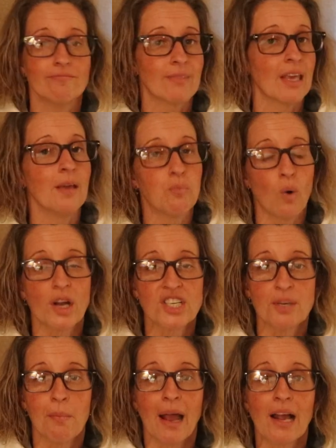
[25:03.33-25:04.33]
Keep
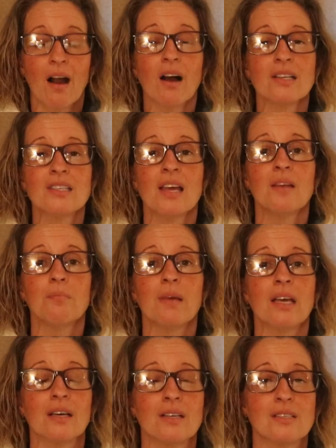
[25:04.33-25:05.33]
watching my content
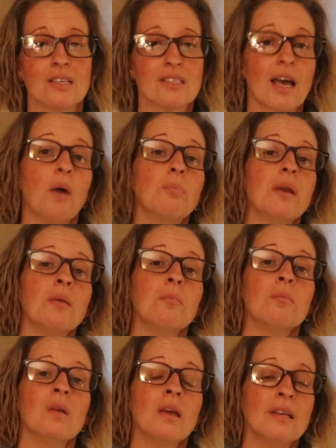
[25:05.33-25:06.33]
because it's helping
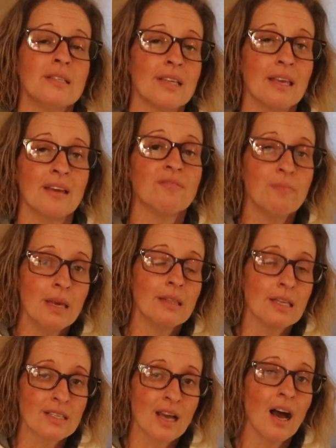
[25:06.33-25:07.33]
to give me
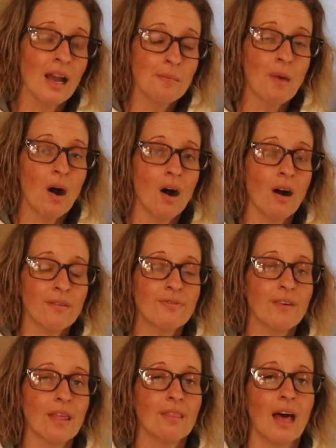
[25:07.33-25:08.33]
the time
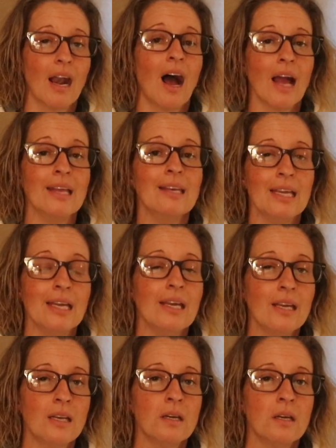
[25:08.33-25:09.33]
off that I
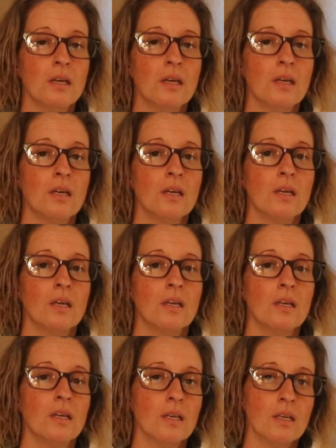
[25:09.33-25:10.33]
need
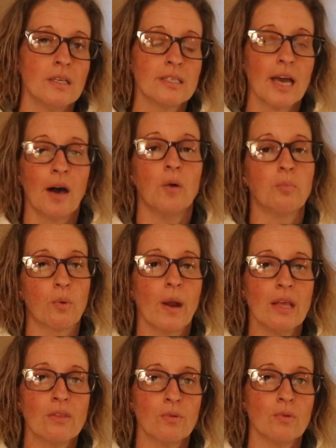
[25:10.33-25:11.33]
to help
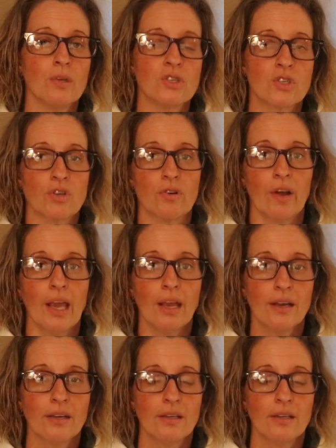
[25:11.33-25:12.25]
Ray through this journey.